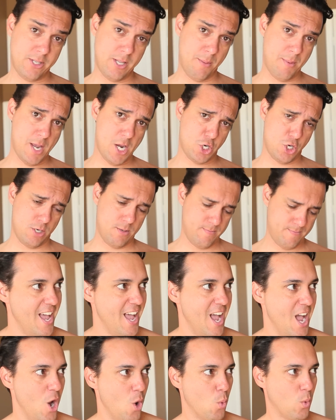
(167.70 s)
summation.
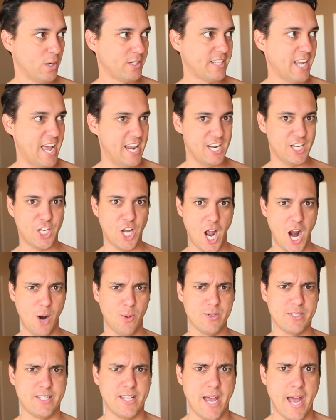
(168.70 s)
What kind of car
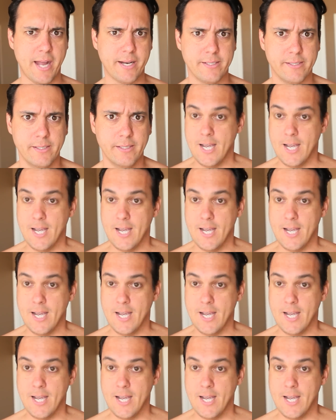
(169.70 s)
was that?